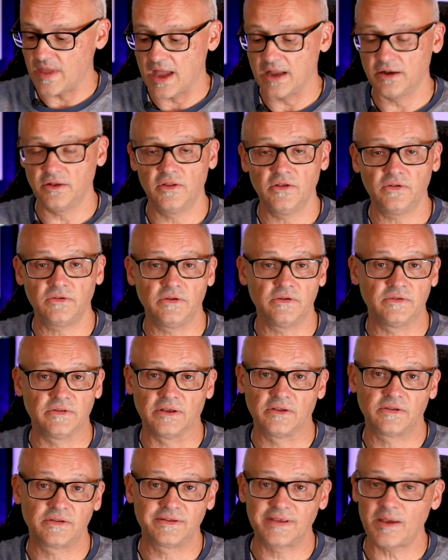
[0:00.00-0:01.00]
that this is
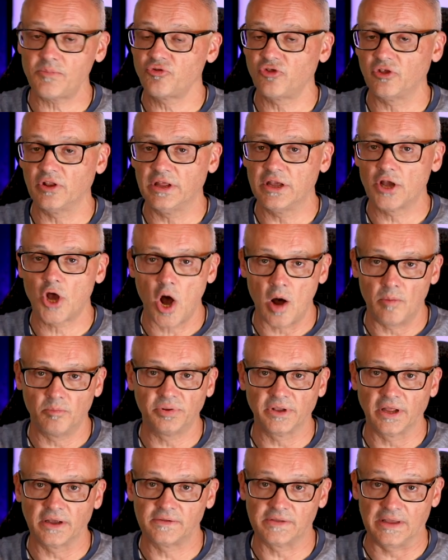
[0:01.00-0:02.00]
exceptionally
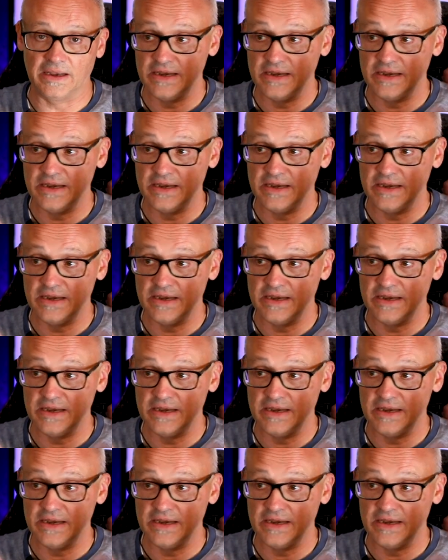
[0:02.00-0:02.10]
complex.